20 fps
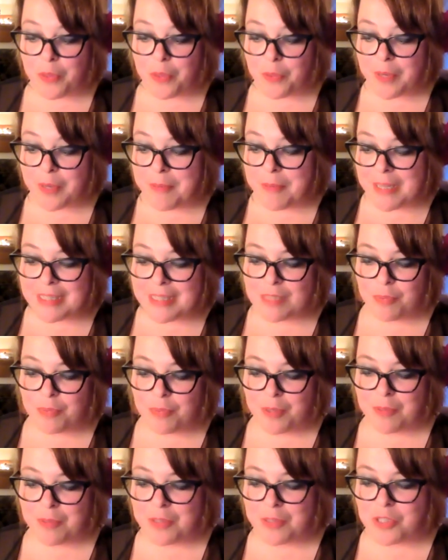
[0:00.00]
3 months
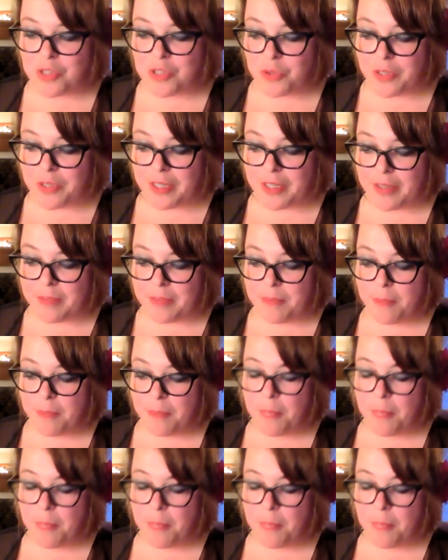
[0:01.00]
premature,